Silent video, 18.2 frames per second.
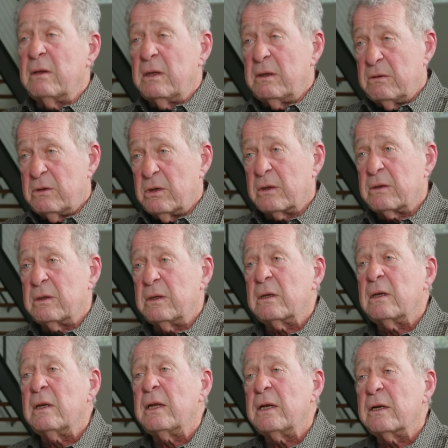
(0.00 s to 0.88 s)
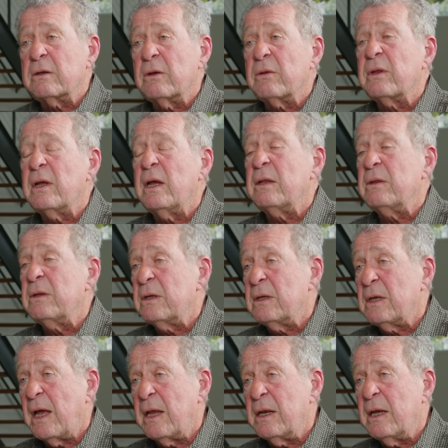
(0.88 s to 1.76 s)
They took the clinical and the
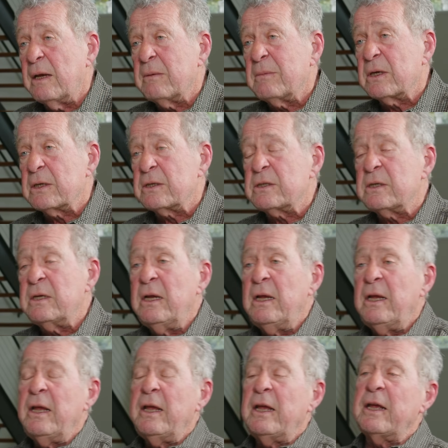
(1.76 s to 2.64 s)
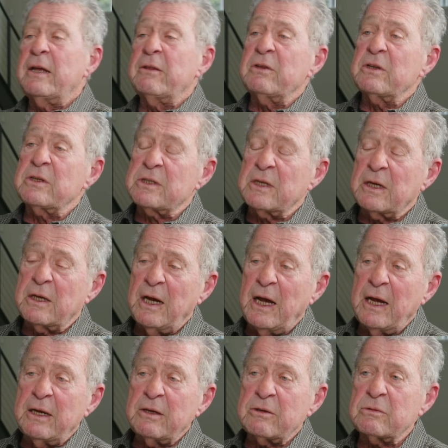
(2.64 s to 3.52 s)
dynamics. And the
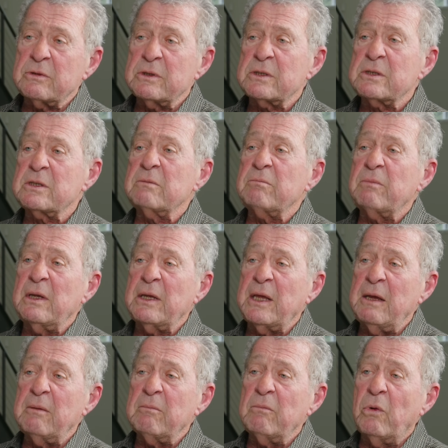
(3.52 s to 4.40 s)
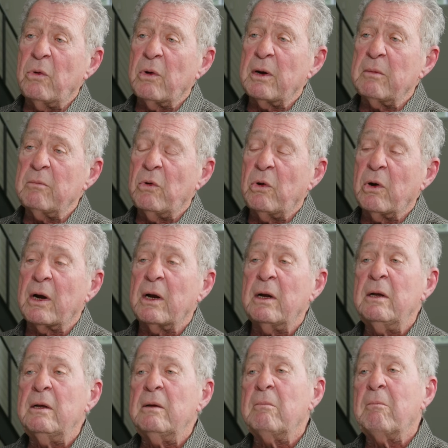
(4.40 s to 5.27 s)
psychiatrists became more and
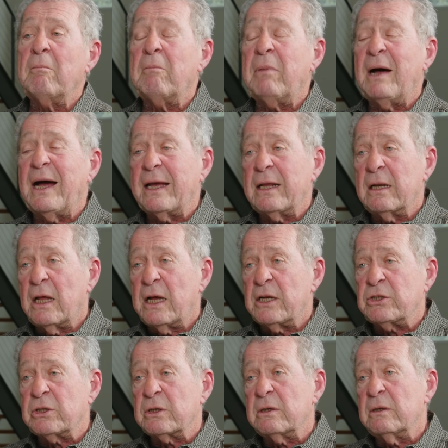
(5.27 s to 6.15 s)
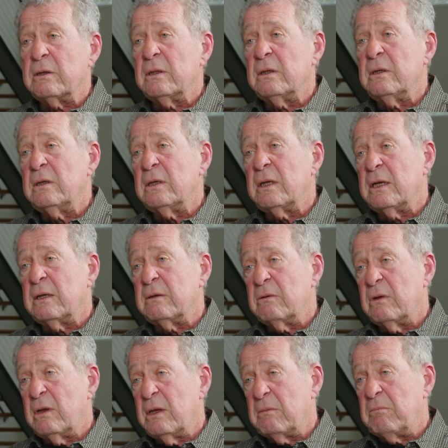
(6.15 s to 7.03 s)
more biological
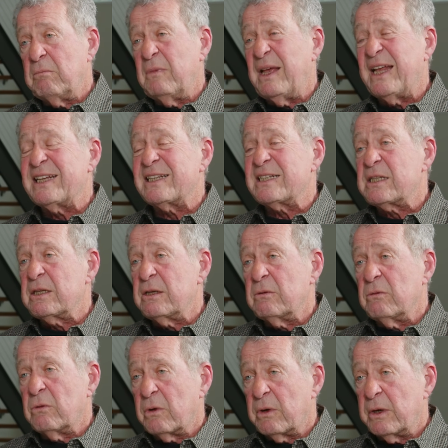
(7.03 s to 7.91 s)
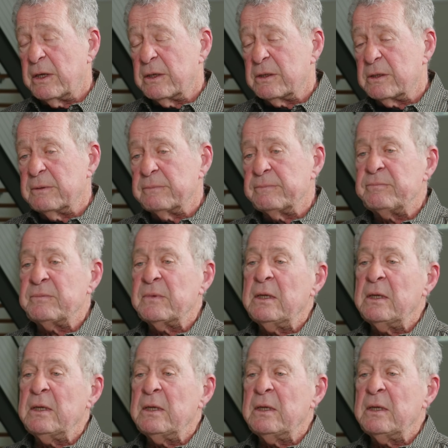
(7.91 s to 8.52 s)
and medicine oriented.